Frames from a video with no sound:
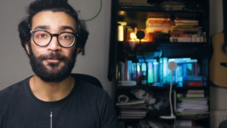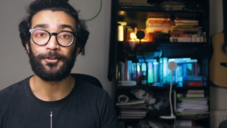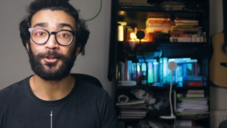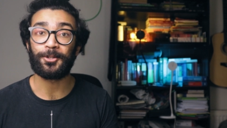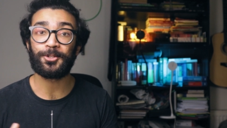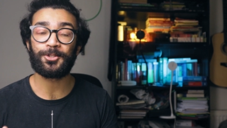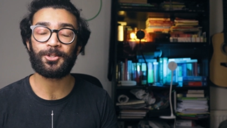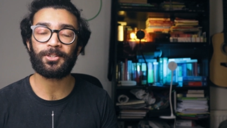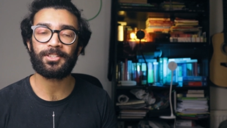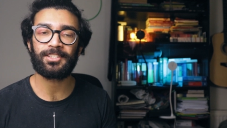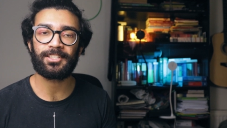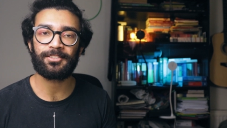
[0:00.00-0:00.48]
If
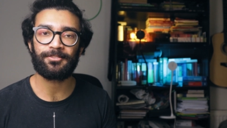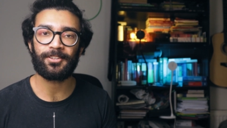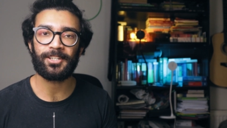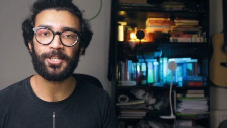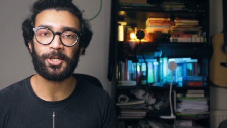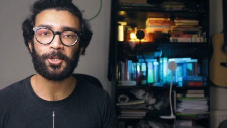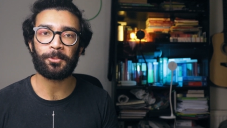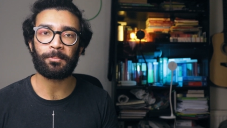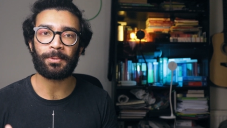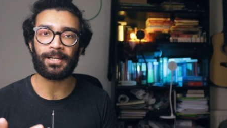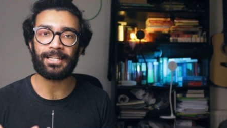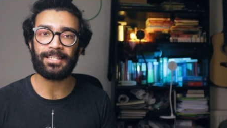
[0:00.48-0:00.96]
you enjoyed this
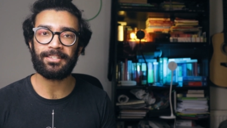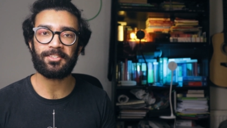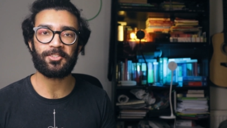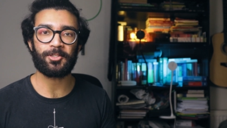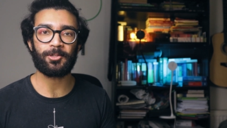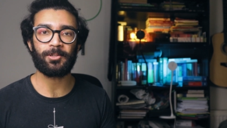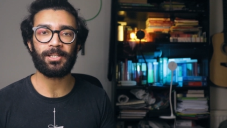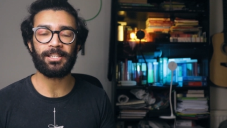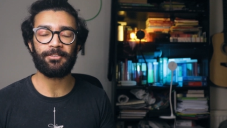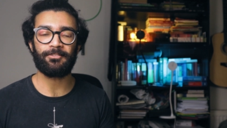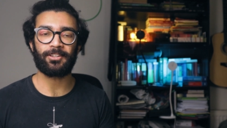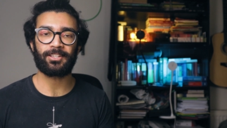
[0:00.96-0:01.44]
video, please
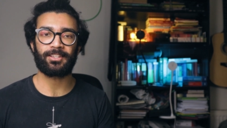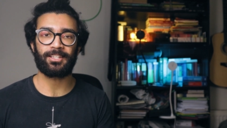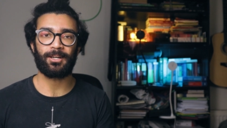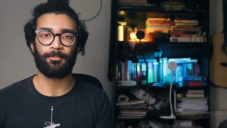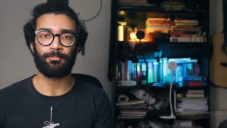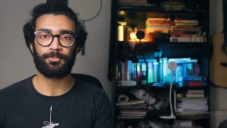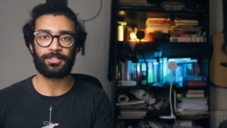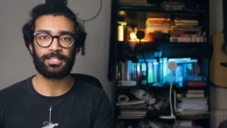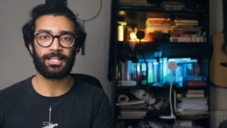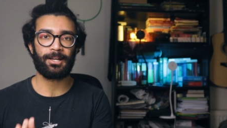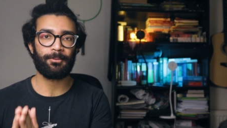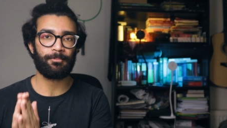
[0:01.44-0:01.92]
do leave a
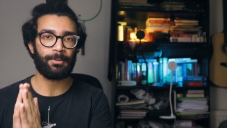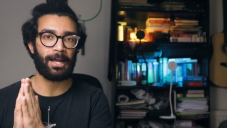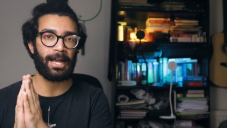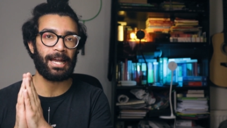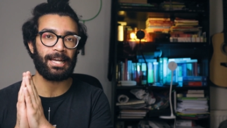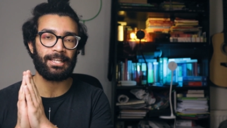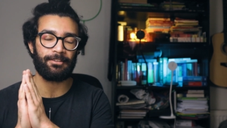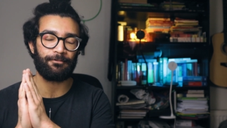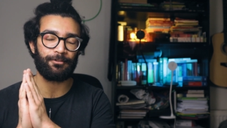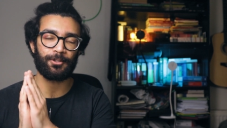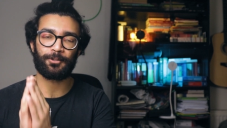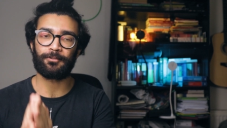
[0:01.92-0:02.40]
thumbs up
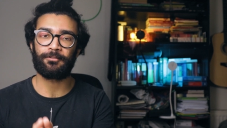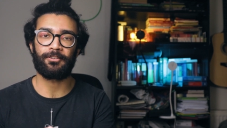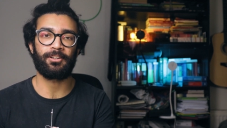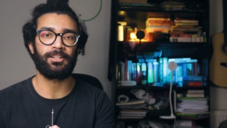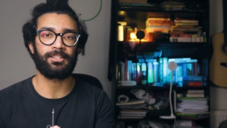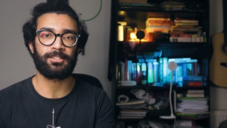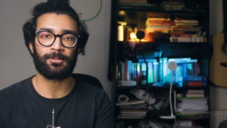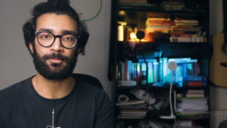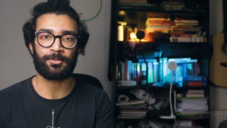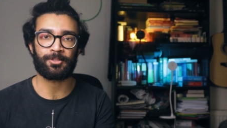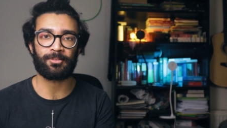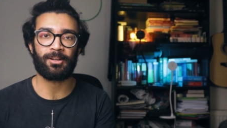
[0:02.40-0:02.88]
and feel free
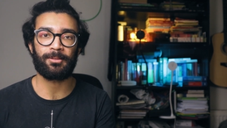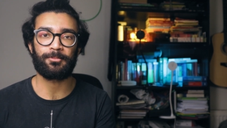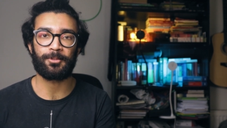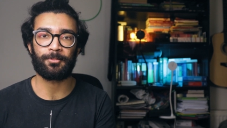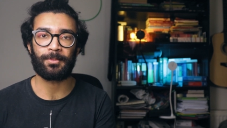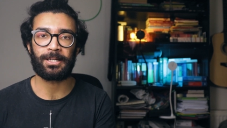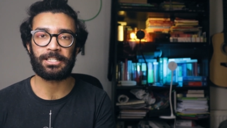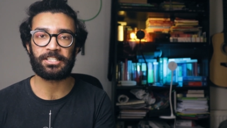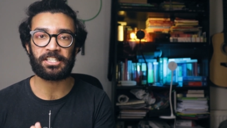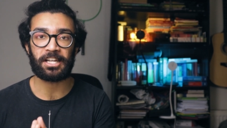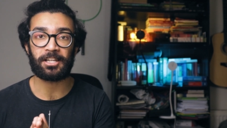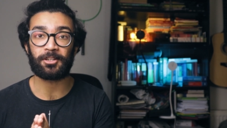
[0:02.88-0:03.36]
to subscribe
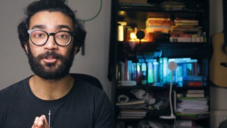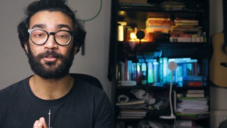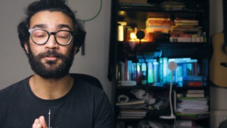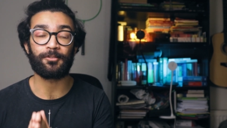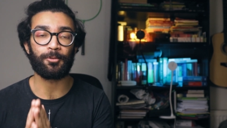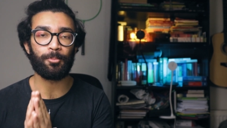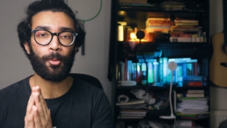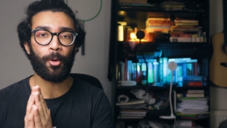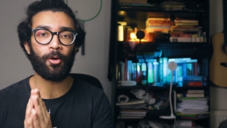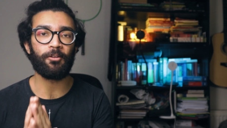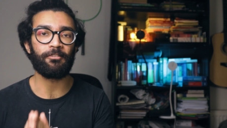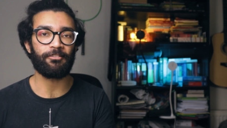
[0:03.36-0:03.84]
to my channel
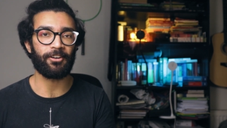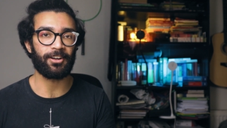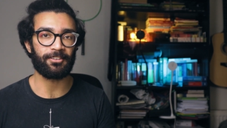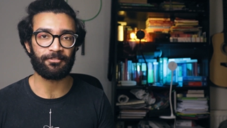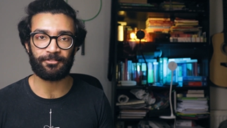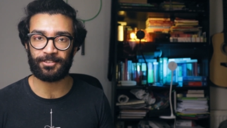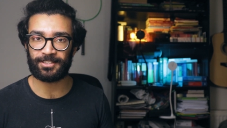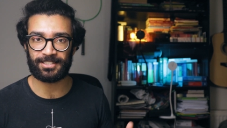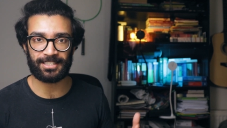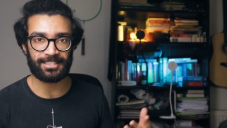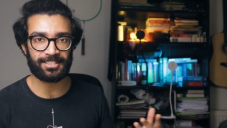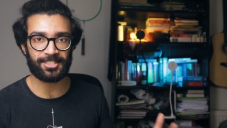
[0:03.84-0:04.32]
for more
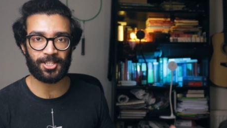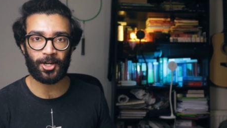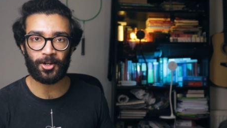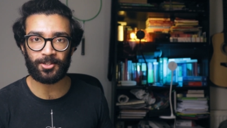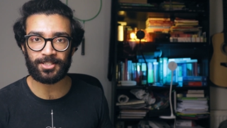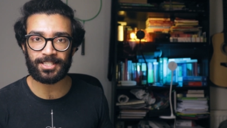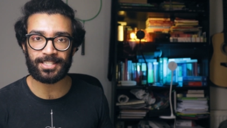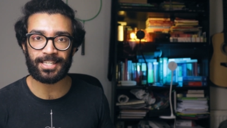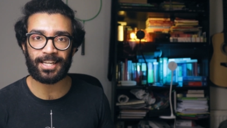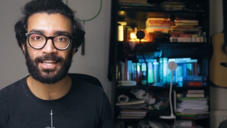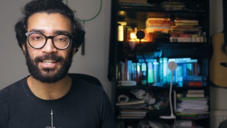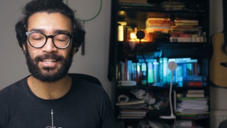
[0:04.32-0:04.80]
fun physics
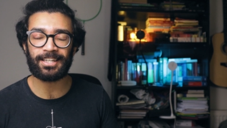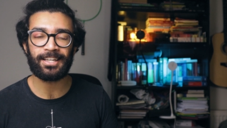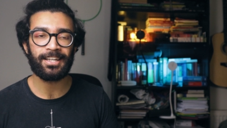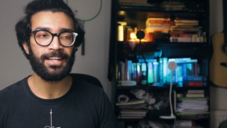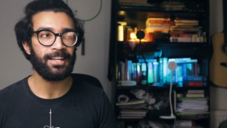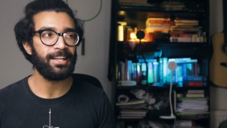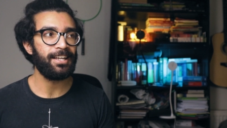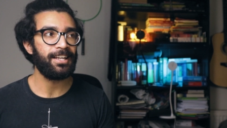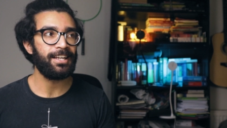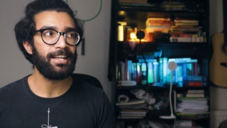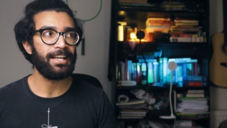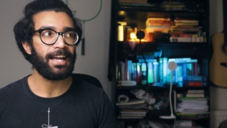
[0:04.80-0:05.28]
content.
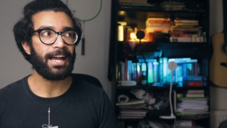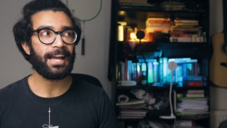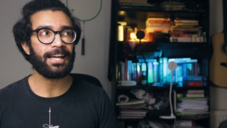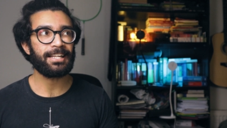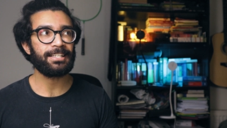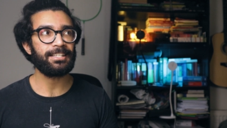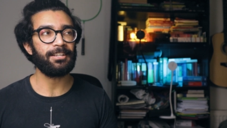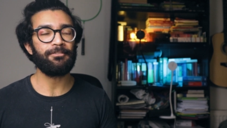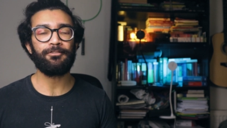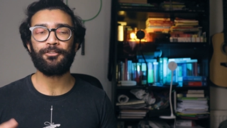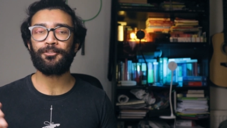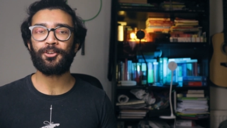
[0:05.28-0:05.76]

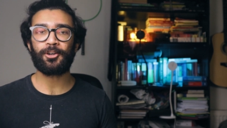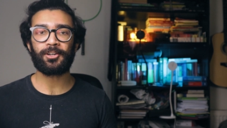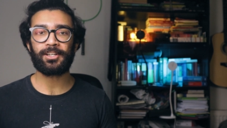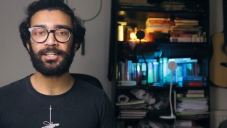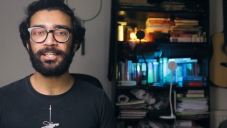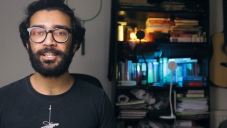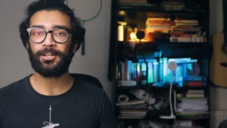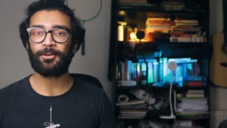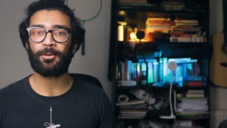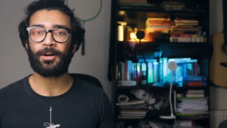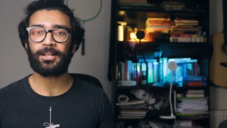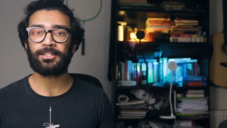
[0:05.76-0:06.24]
And if you've got
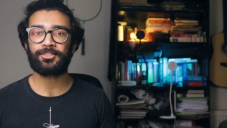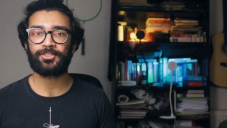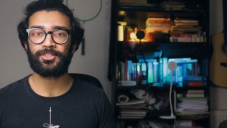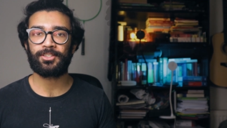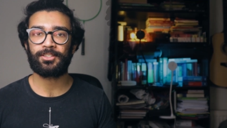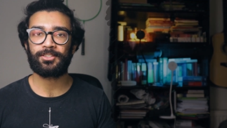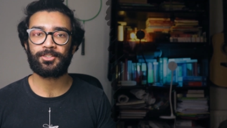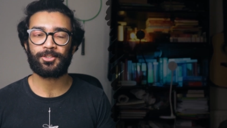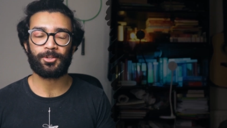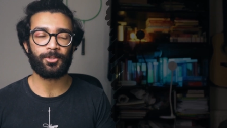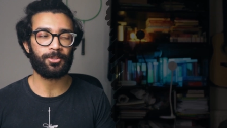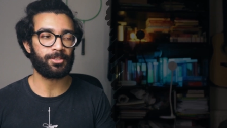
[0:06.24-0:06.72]
any
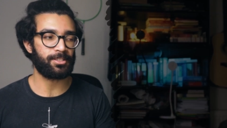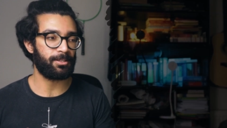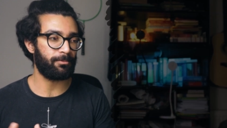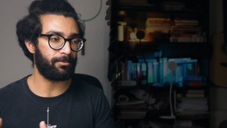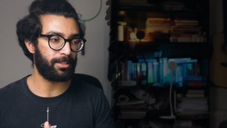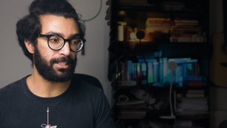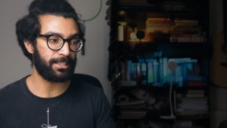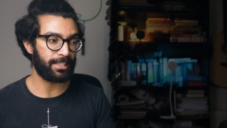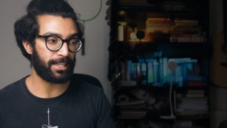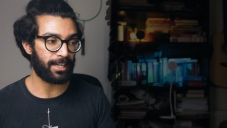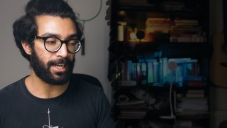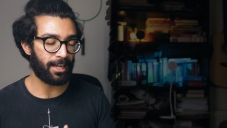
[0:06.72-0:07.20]
questions or
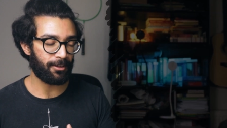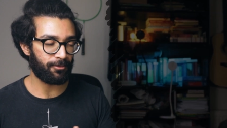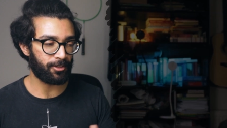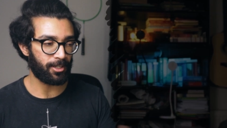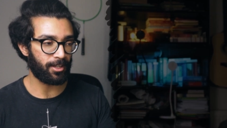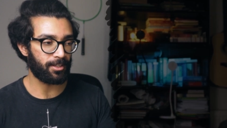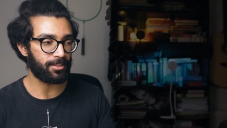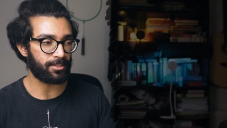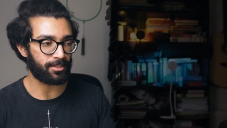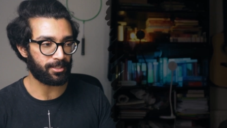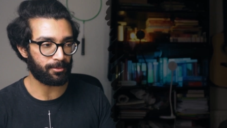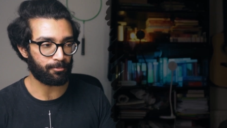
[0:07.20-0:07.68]
something that I
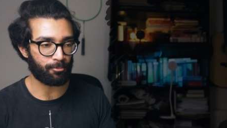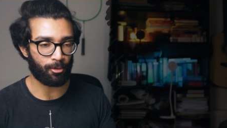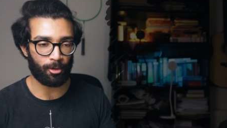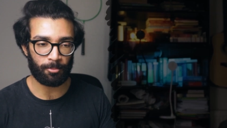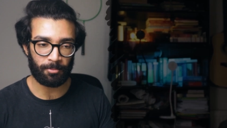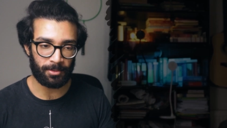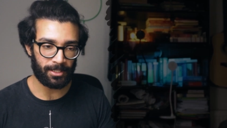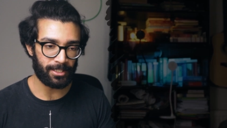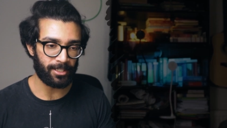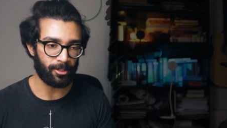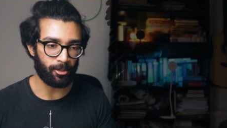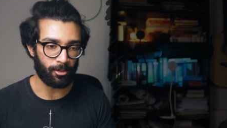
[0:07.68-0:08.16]
haven't answered
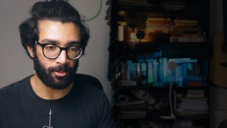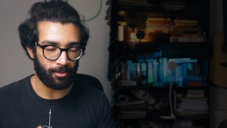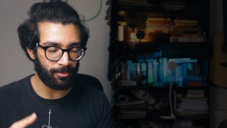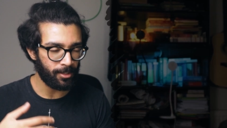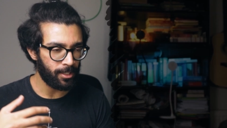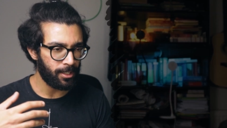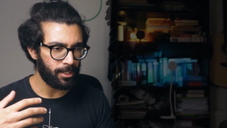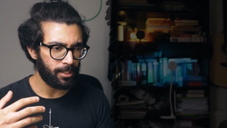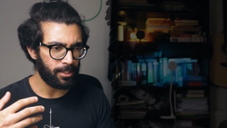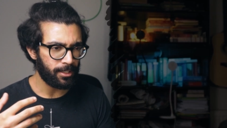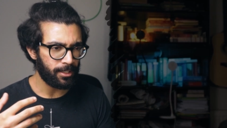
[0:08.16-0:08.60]
properly or